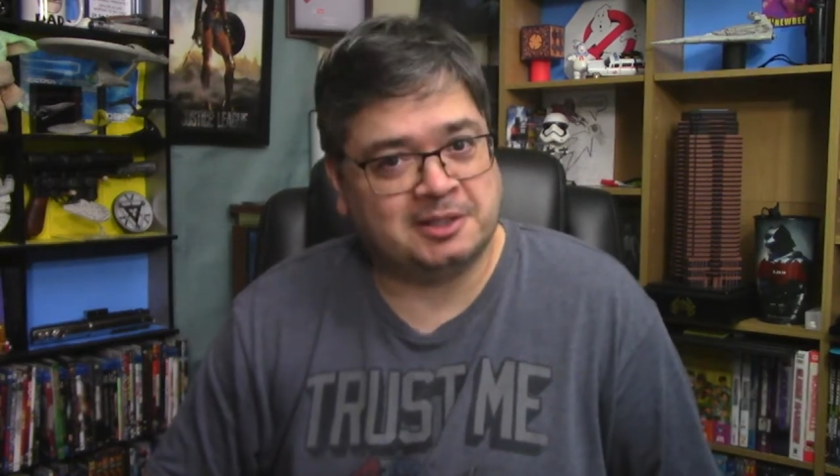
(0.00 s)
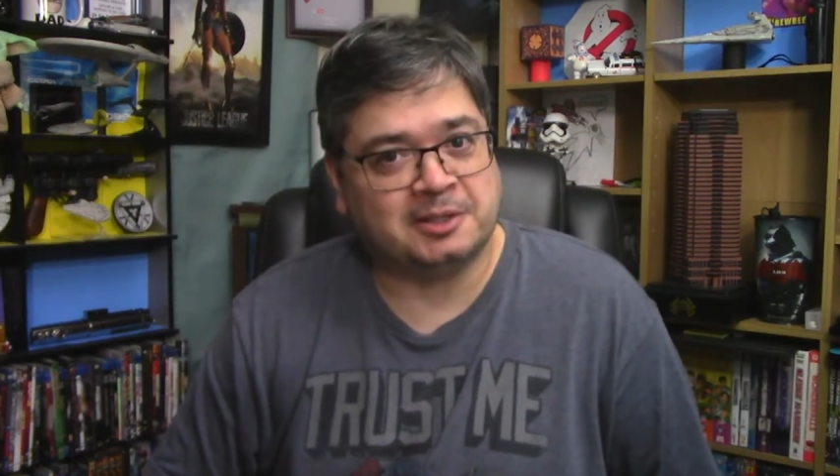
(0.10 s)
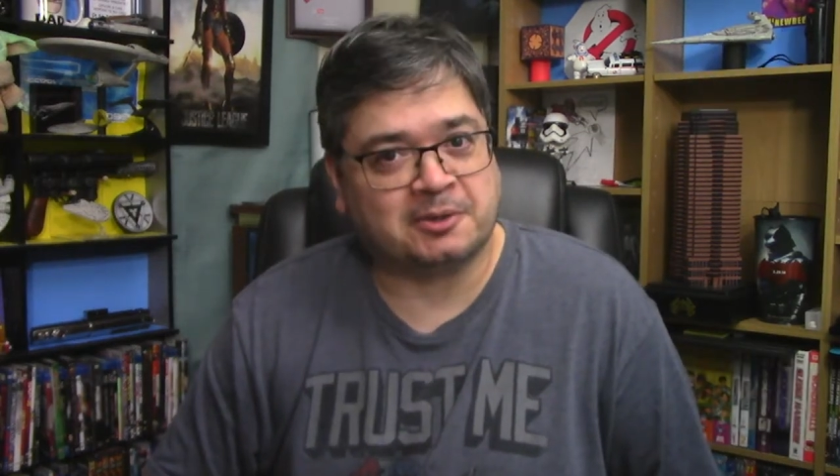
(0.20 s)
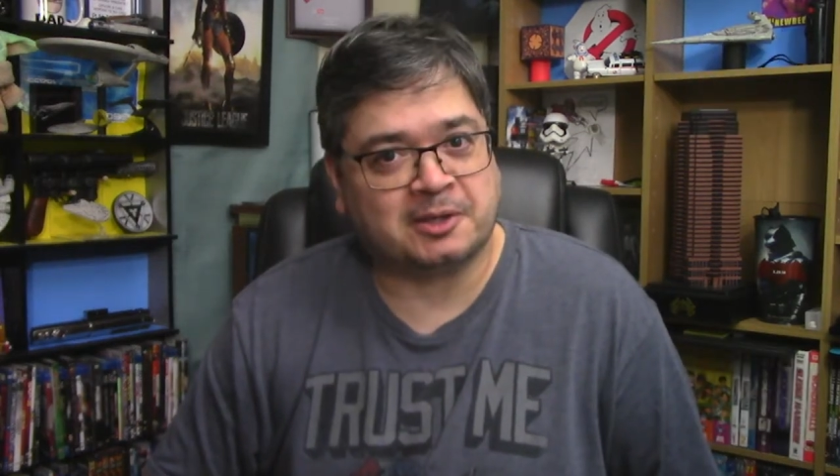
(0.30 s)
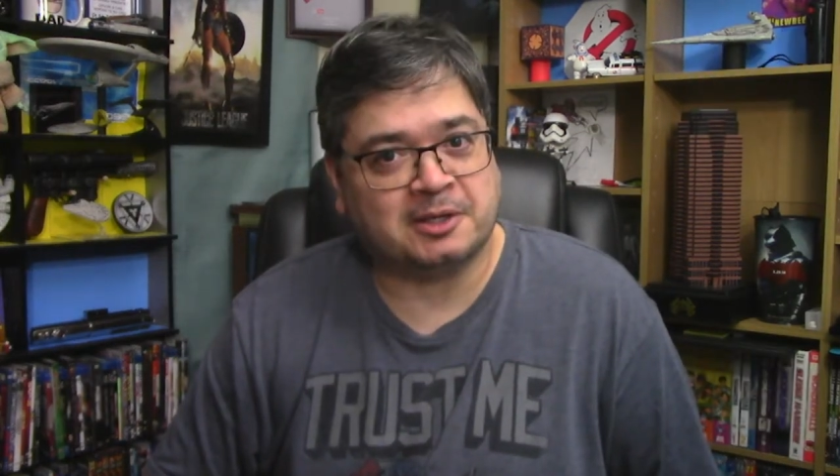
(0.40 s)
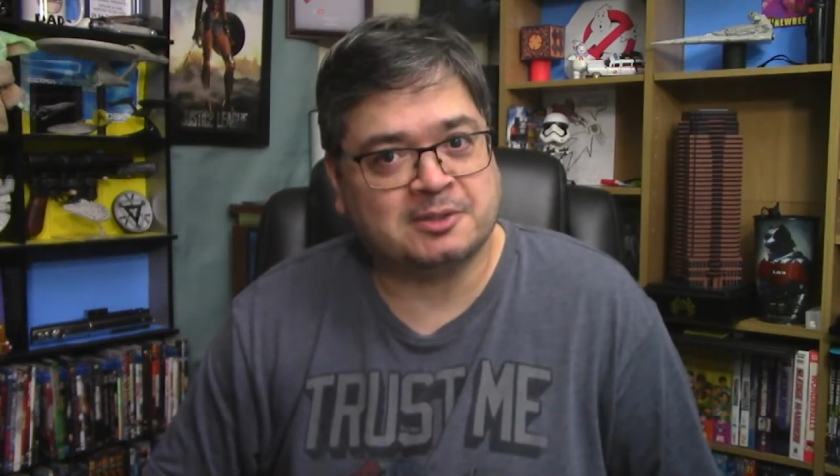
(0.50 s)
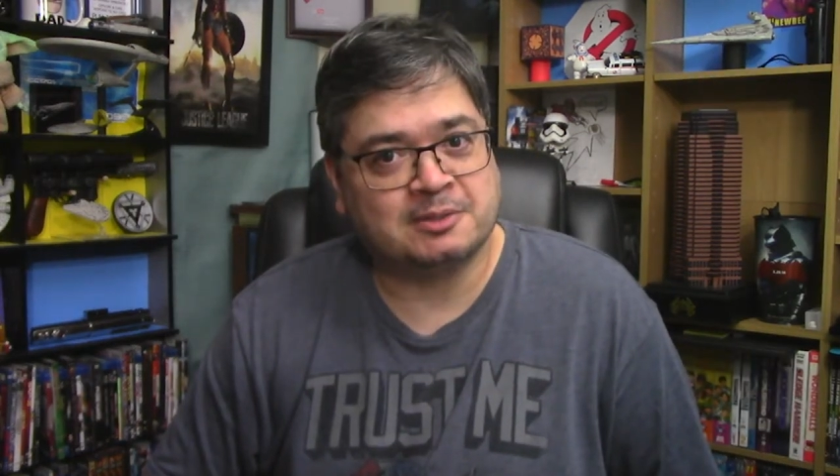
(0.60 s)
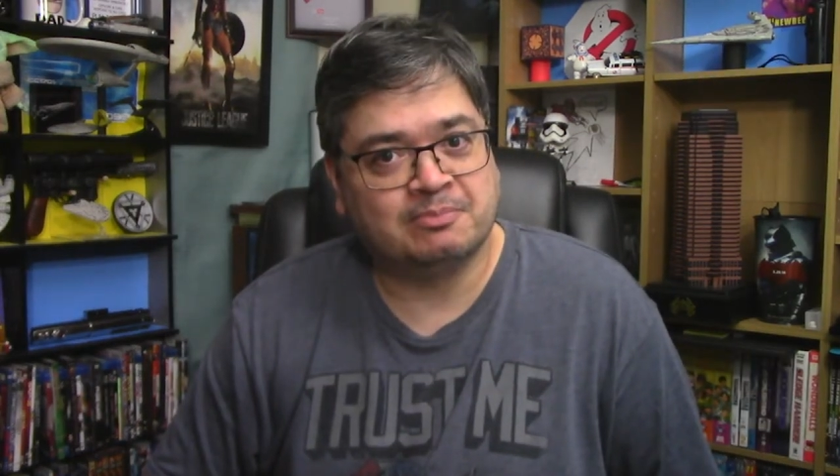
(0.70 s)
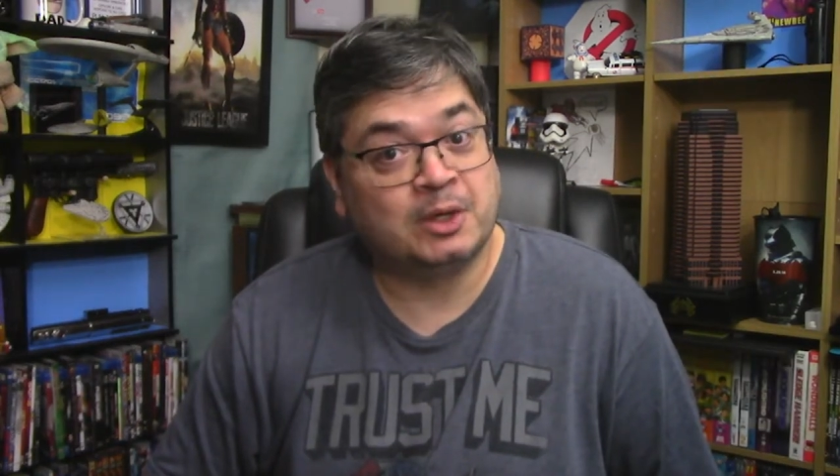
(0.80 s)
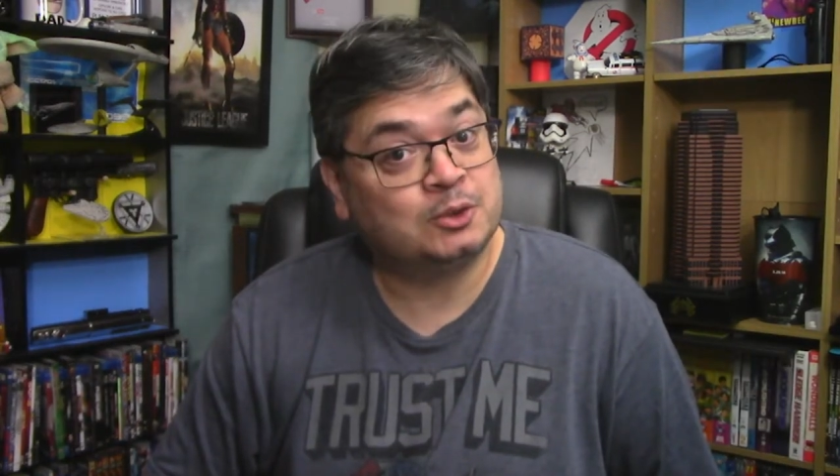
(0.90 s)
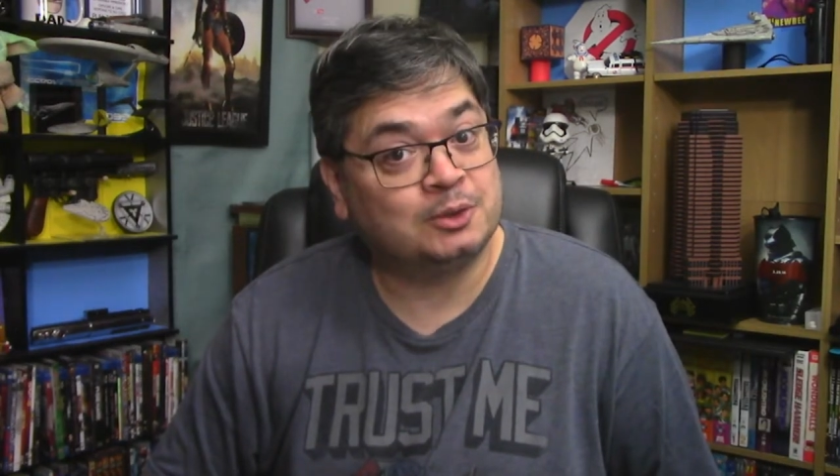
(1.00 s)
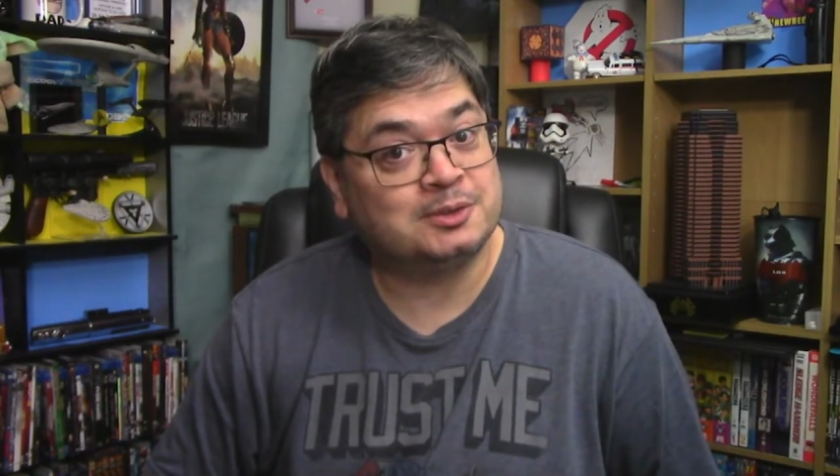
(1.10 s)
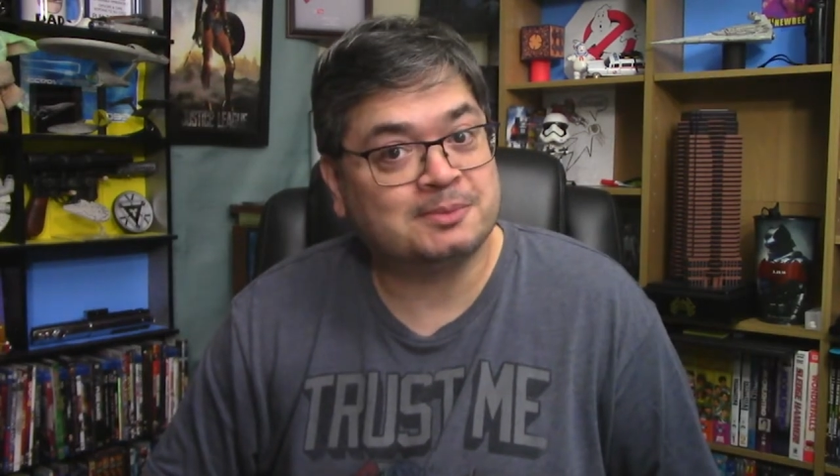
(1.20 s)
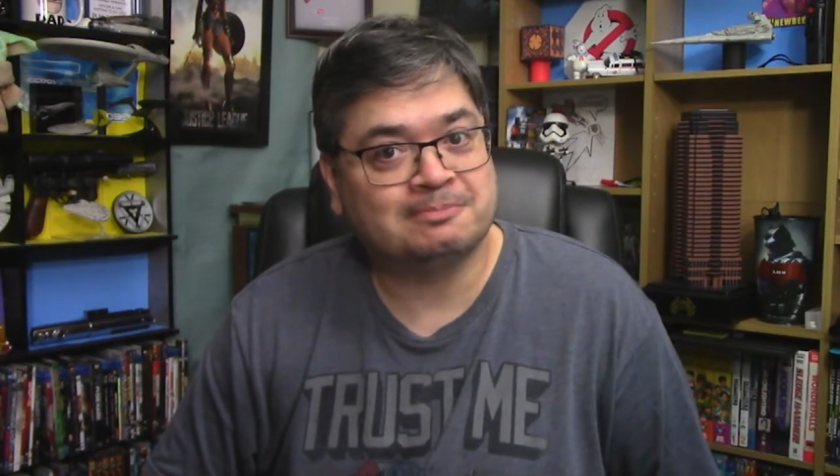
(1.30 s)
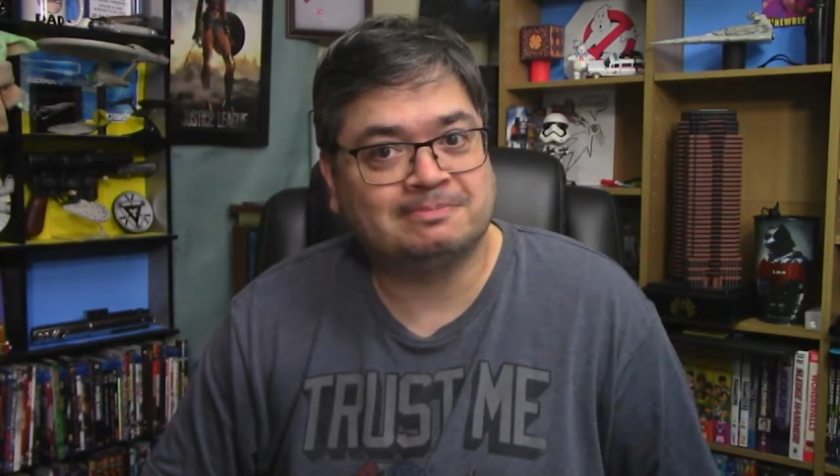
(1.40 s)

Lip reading: later, kids. Toodles.